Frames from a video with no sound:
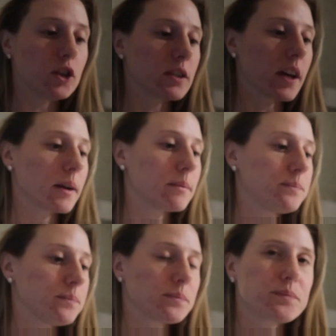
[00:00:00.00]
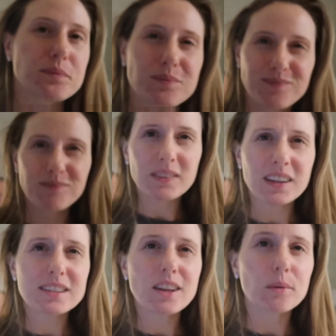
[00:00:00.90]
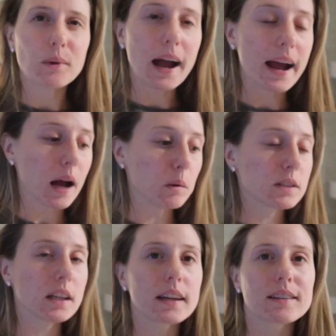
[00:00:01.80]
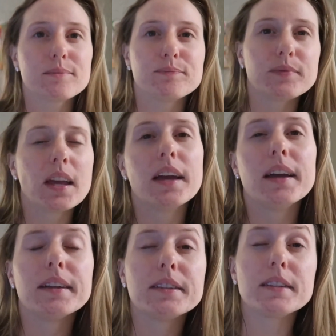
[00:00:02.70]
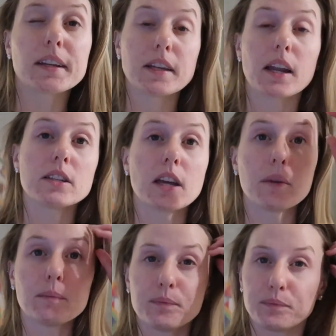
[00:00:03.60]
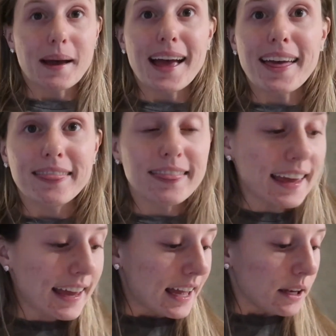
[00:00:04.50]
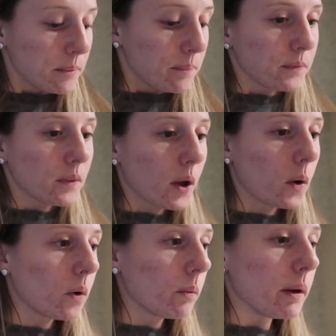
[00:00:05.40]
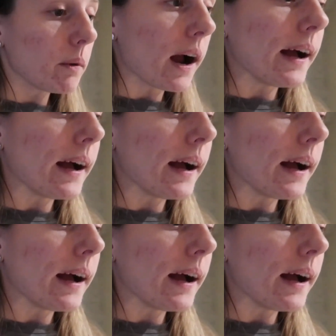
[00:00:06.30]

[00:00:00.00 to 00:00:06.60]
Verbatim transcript: cheesecake. It's all right. I would say like six out of 10. And then when we were